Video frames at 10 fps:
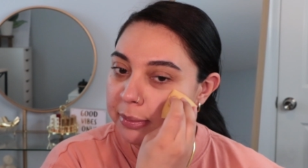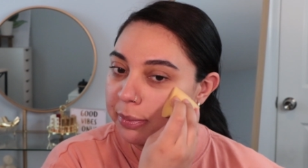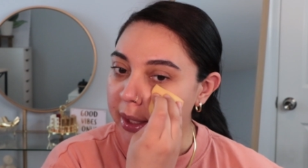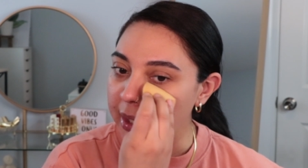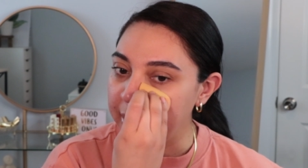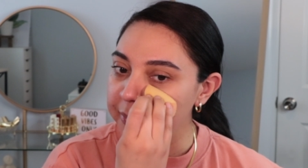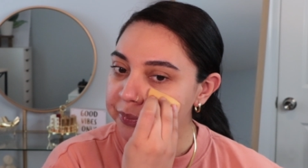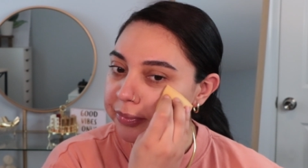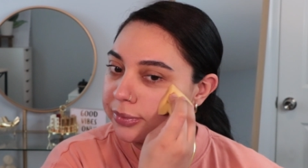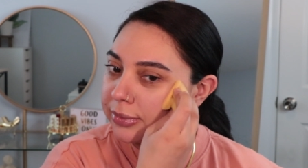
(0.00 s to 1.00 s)
But
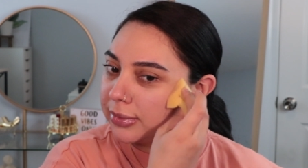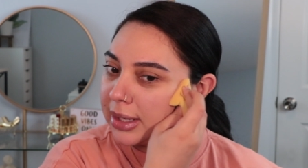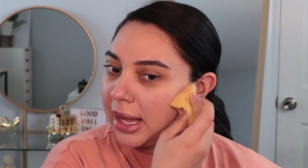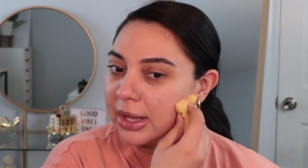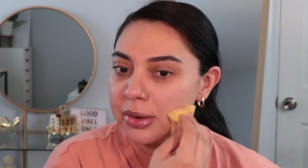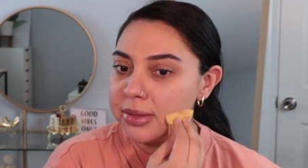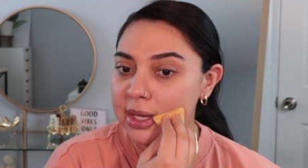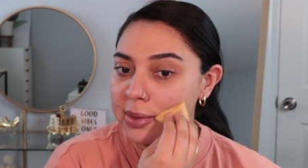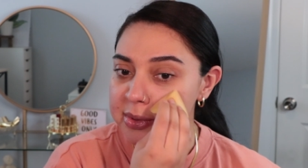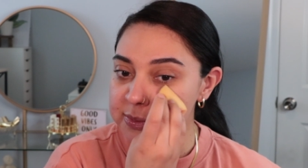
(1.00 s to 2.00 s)
I don't
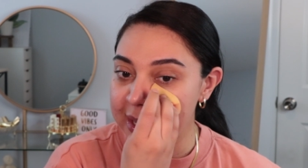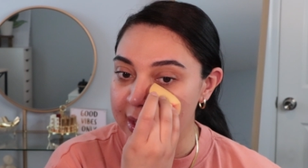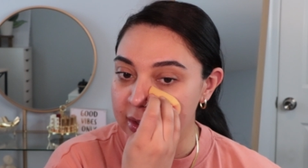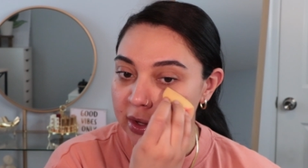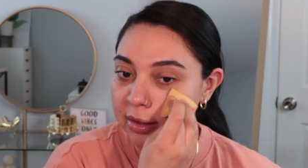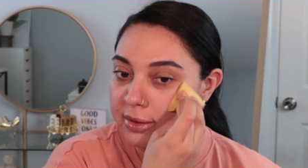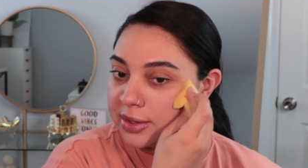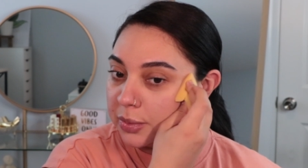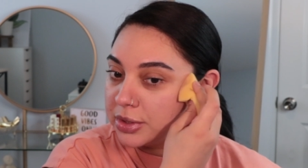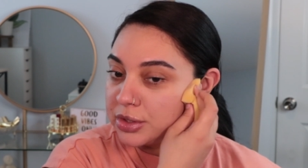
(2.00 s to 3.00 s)
think it was bad at all.
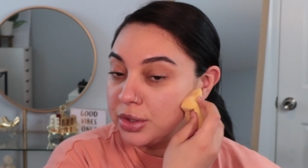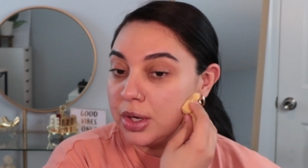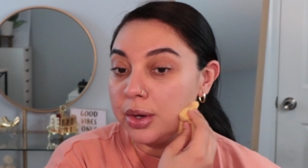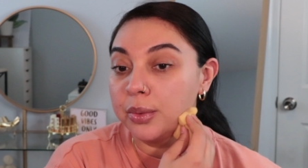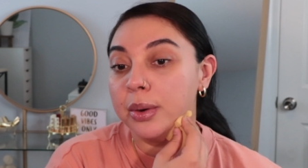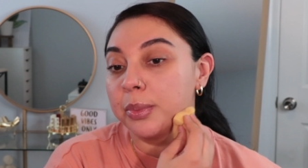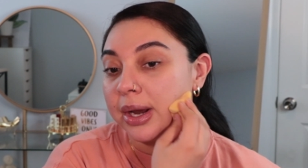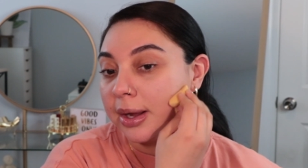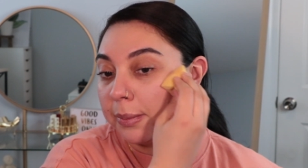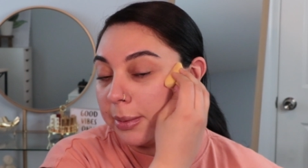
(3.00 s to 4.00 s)
There was no
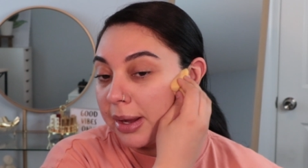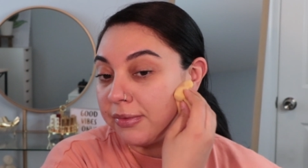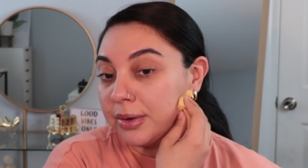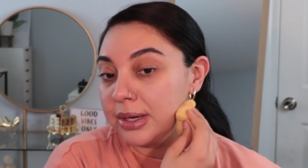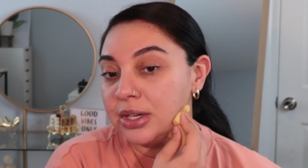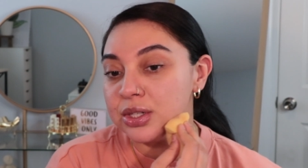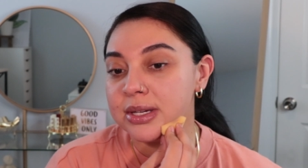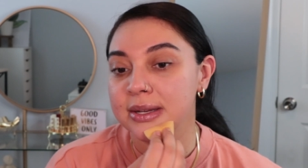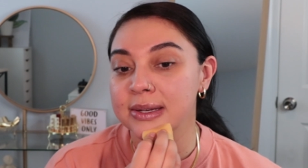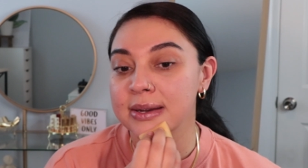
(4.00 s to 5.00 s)
breakup on my
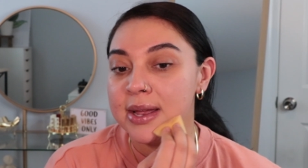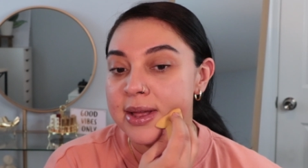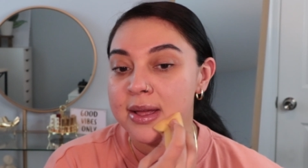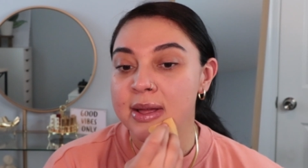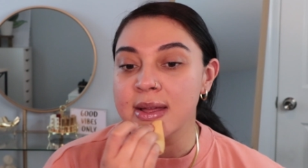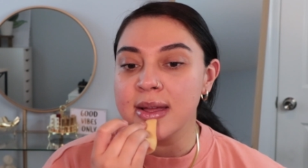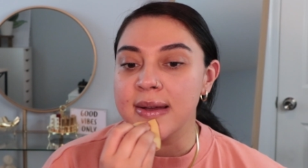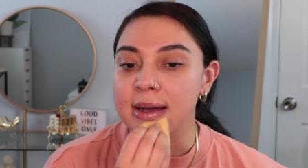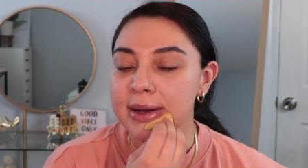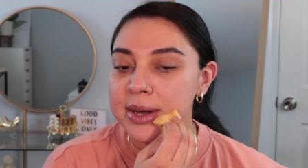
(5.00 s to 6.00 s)
foundation.
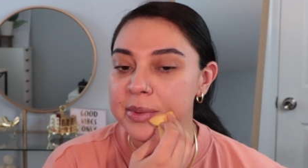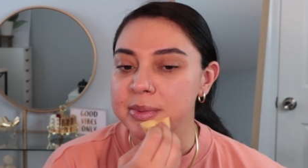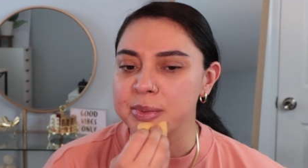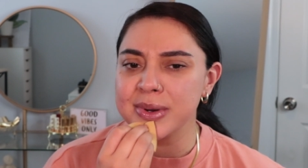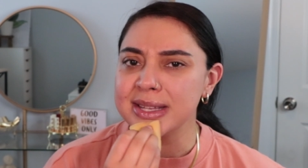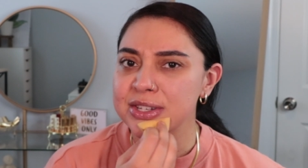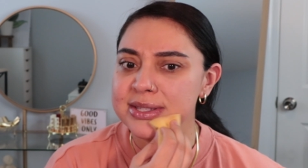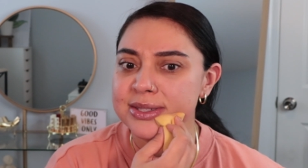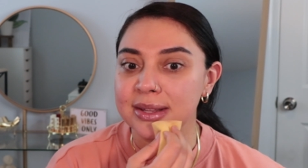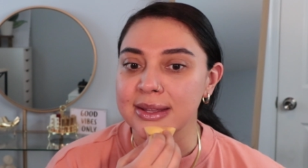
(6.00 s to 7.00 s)
Um, really
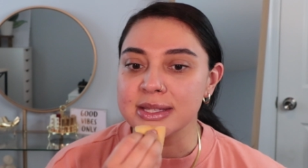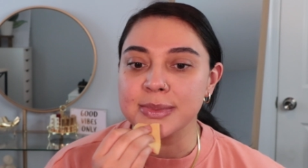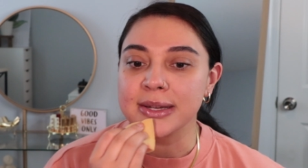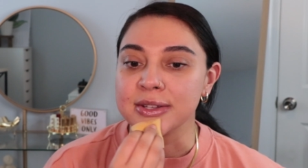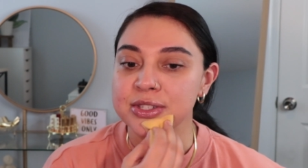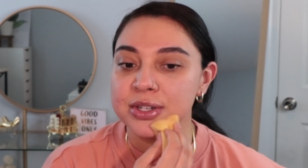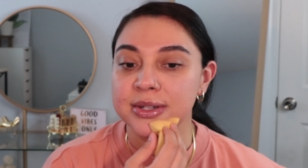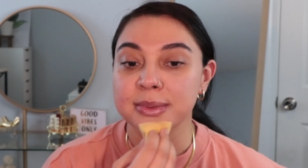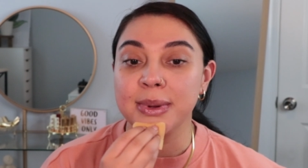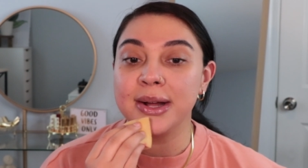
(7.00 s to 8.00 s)
just nothing to be concerned
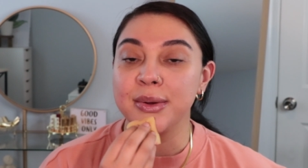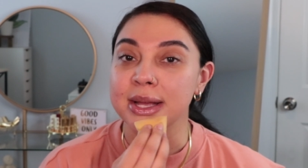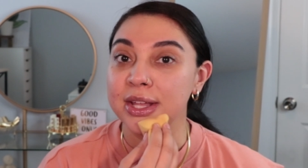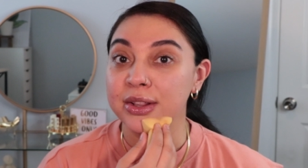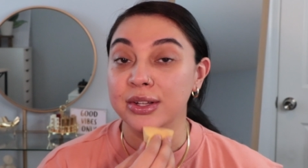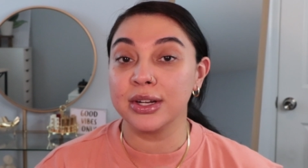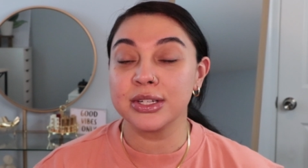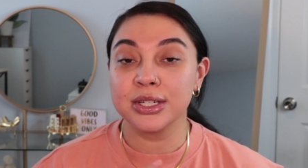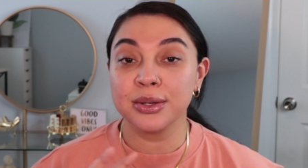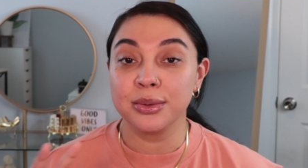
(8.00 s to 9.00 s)
about. It
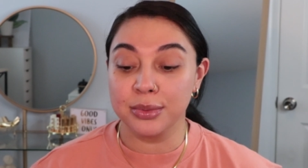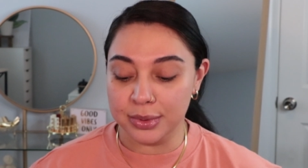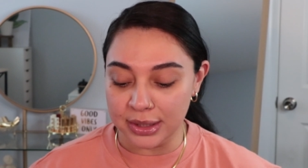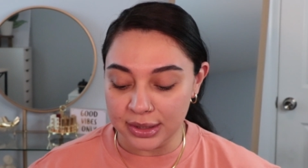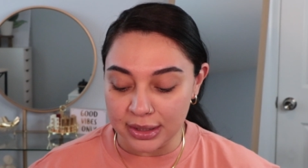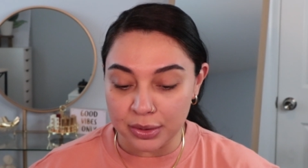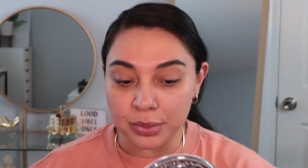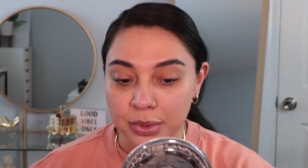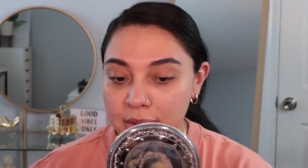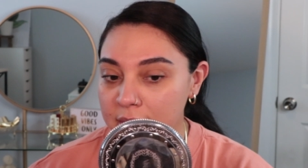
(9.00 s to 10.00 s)
looked really,
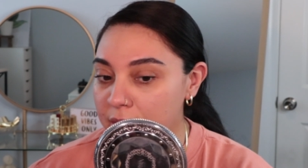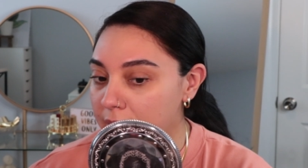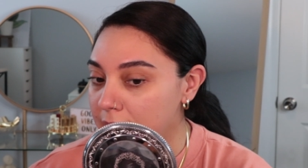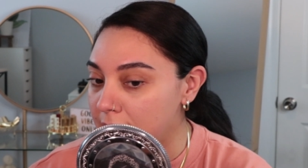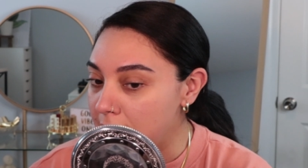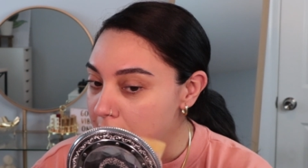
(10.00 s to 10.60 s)
really good.